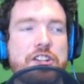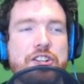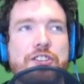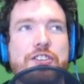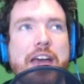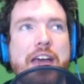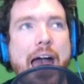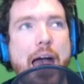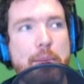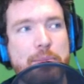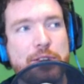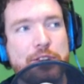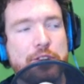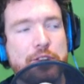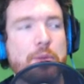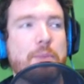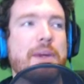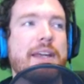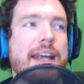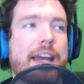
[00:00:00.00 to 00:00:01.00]
that just
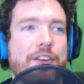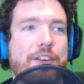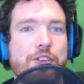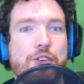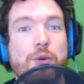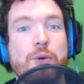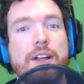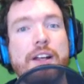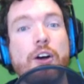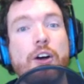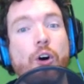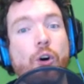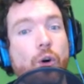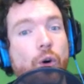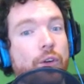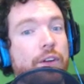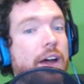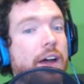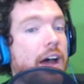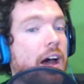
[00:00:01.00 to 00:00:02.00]
happens to be next to an
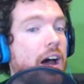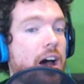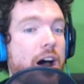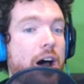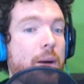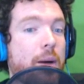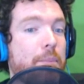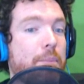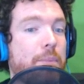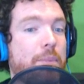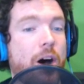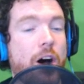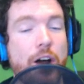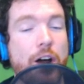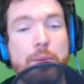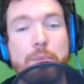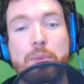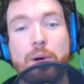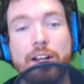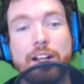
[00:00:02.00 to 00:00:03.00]
old
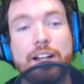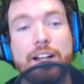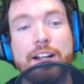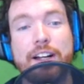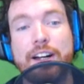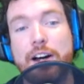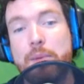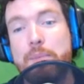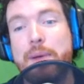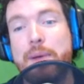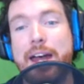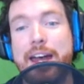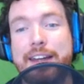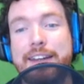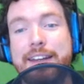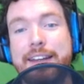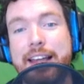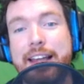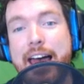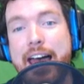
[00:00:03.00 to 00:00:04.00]
Umbrella
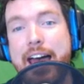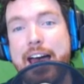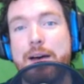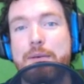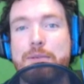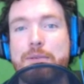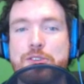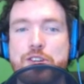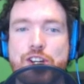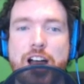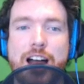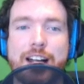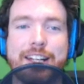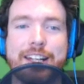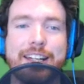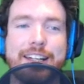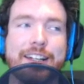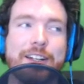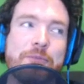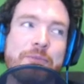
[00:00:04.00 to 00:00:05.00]
abandoned lab.
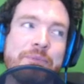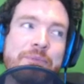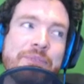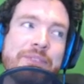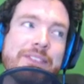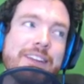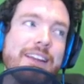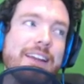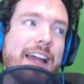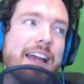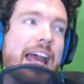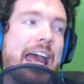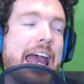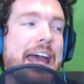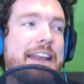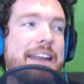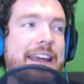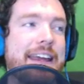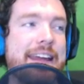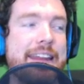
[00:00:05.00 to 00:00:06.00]
Shocking.
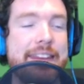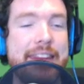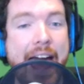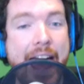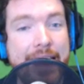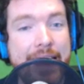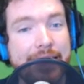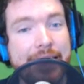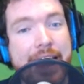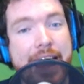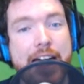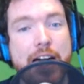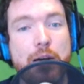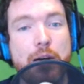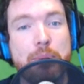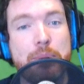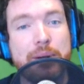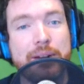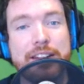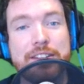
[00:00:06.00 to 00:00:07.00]
And in that
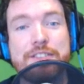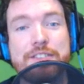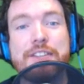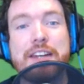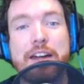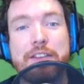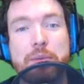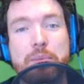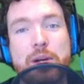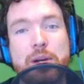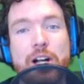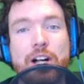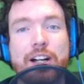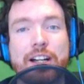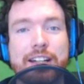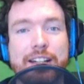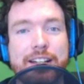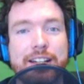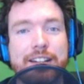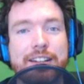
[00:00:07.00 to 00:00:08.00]
lab in South
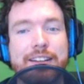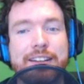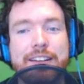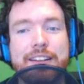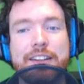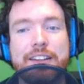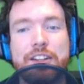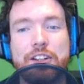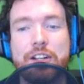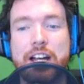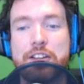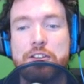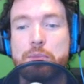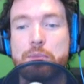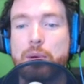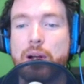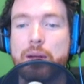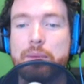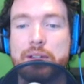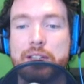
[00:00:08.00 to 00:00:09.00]
America, you
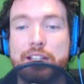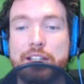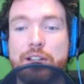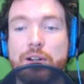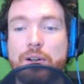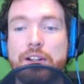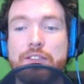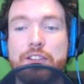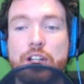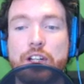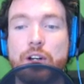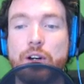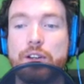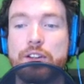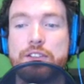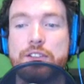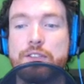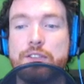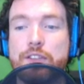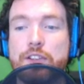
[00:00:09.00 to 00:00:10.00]
guys probably don't even
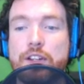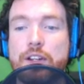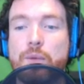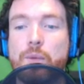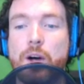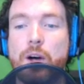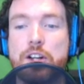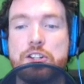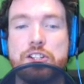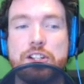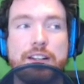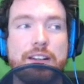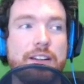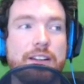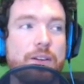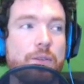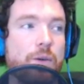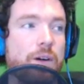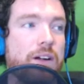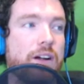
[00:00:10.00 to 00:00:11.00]
know this if you didn't watch
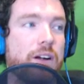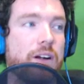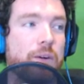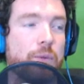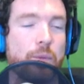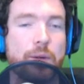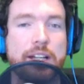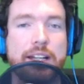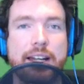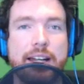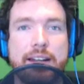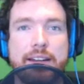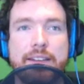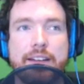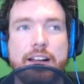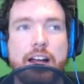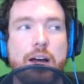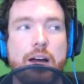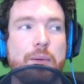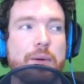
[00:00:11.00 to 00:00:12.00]
any or read any
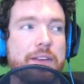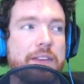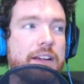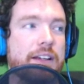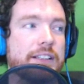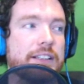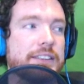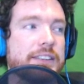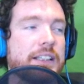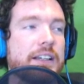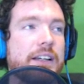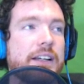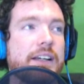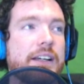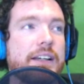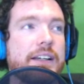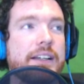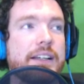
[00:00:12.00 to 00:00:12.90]
of the comic things,